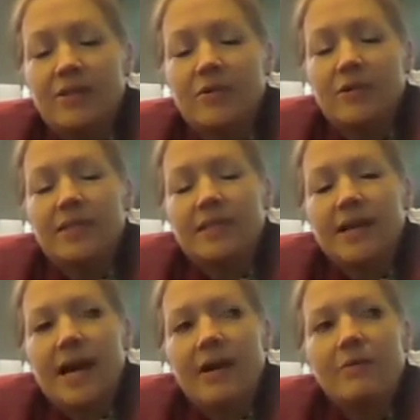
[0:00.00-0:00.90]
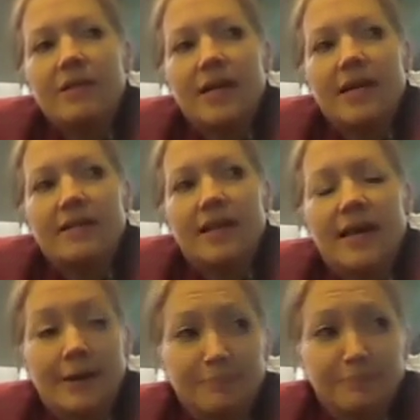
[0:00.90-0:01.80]
So I would say it's
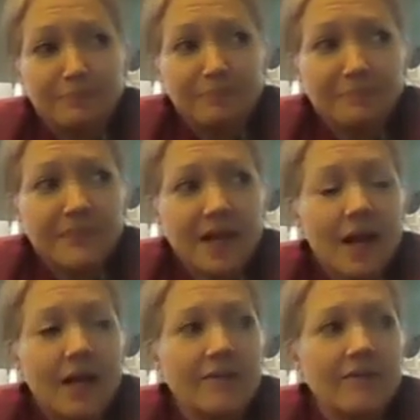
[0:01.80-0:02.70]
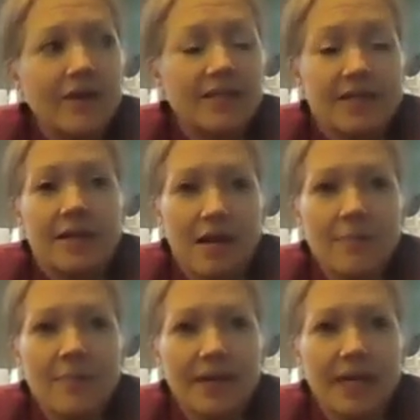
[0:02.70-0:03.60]
like kind of, it's like a
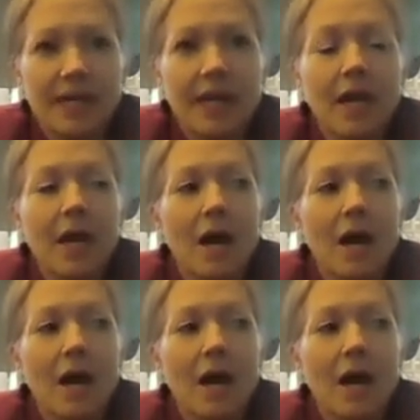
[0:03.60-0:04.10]
company,